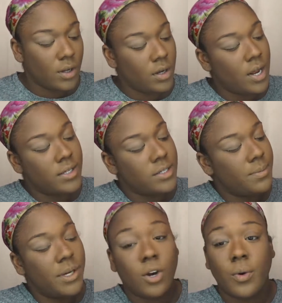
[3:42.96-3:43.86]
Next, I'm
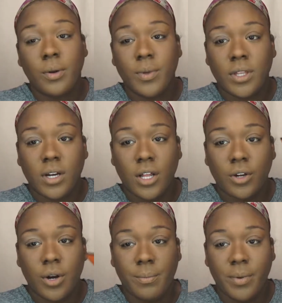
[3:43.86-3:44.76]
going to go in with the
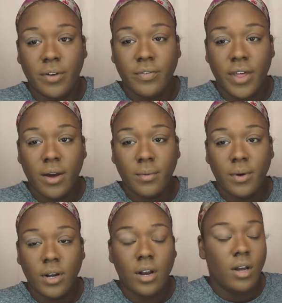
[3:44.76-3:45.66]
color above that
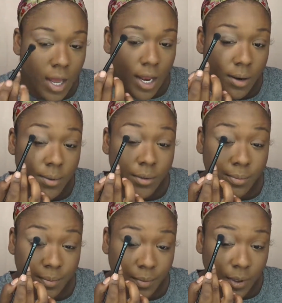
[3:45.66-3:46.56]
one. And I'm going to
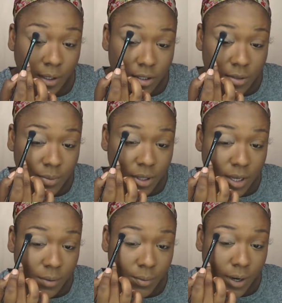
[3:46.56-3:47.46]
really just put
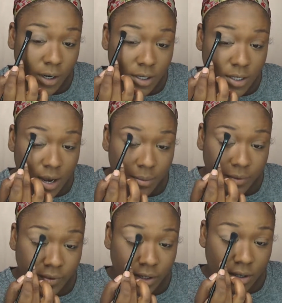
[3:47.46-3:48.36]
that right on top
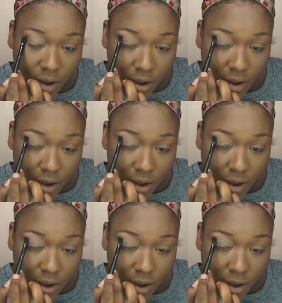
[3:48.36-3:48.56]
of it.